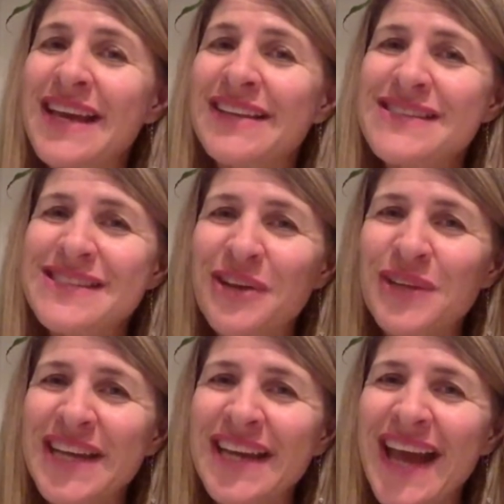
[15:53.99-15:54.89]
And
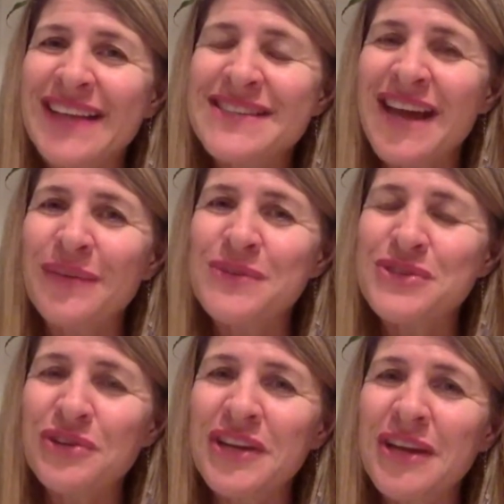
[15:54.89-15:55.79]
slowly, as I
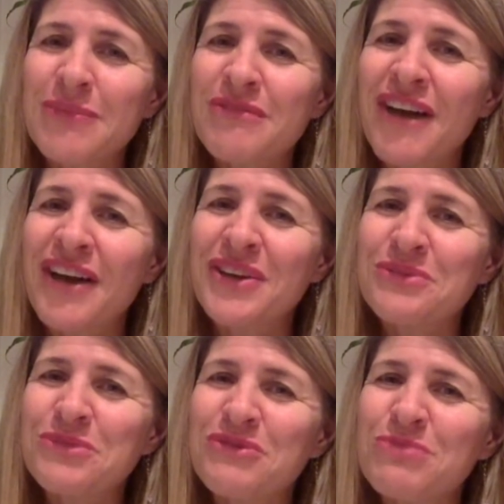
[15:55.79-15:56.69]
was turning up the
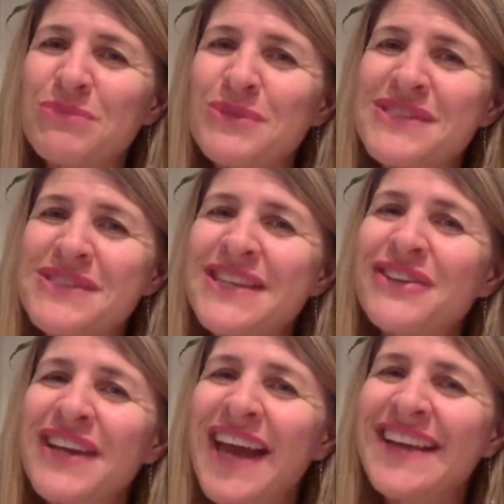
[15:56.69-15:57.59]
volume of people's
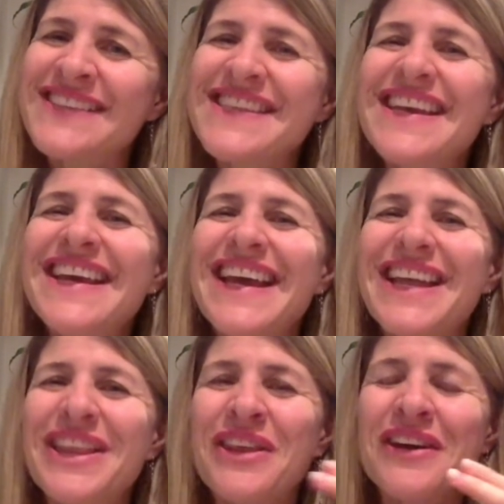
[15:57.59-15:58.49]
hearing aids,
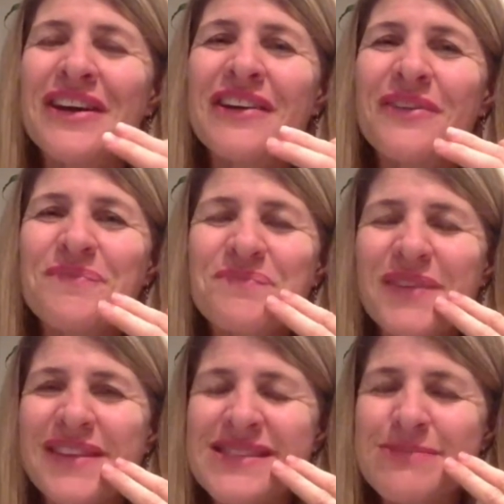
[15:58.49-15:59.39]
the
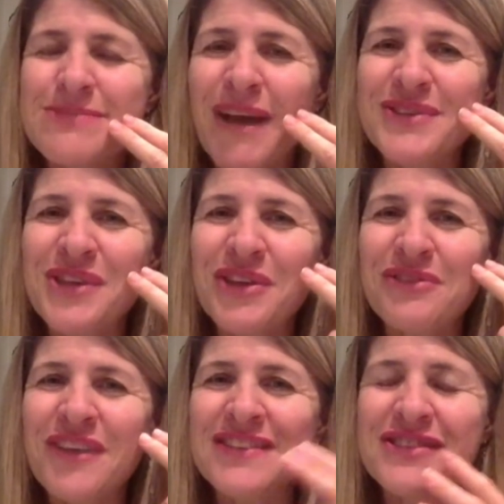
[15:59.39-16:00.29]
smiles on their
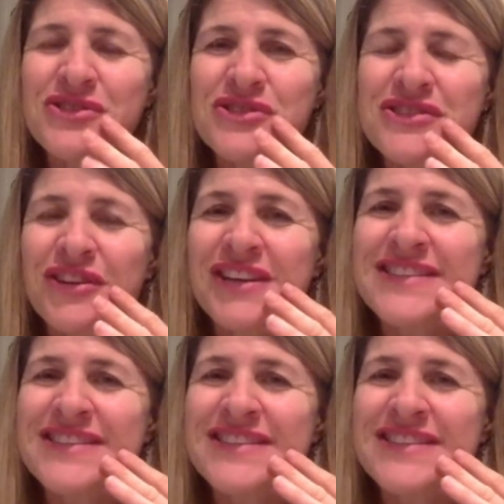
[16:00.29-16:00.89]
faces just started